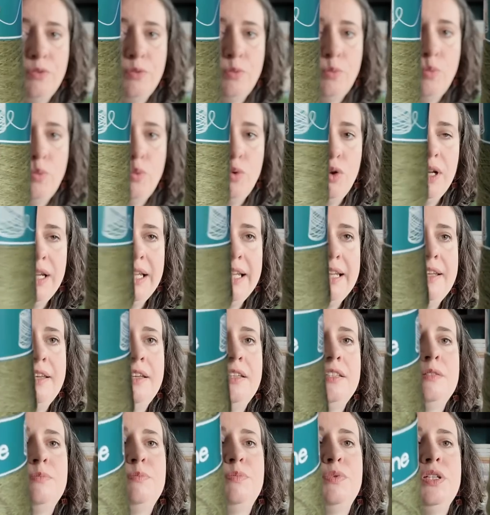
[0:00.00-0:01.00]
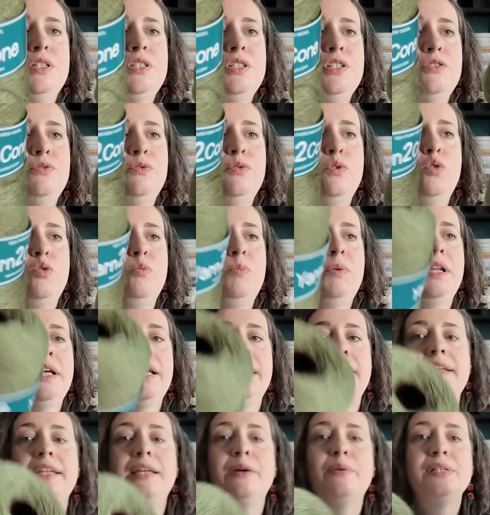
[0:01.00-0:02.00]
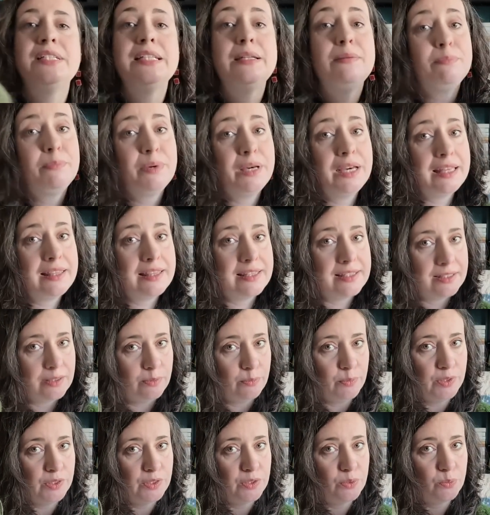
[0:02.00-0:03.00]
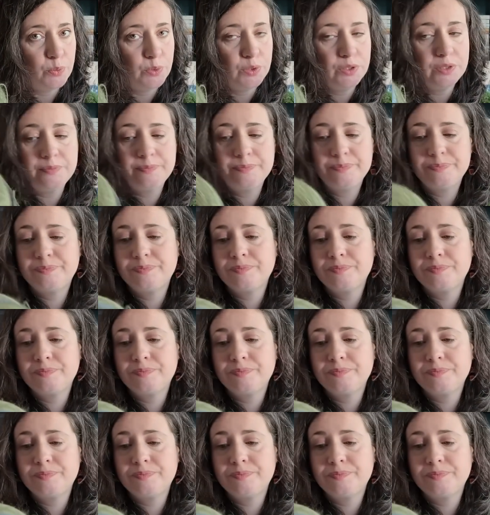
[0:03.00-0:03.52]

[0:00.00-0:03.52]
woolly knit British 4-ply. Now I didn't buy this at Wonderwool.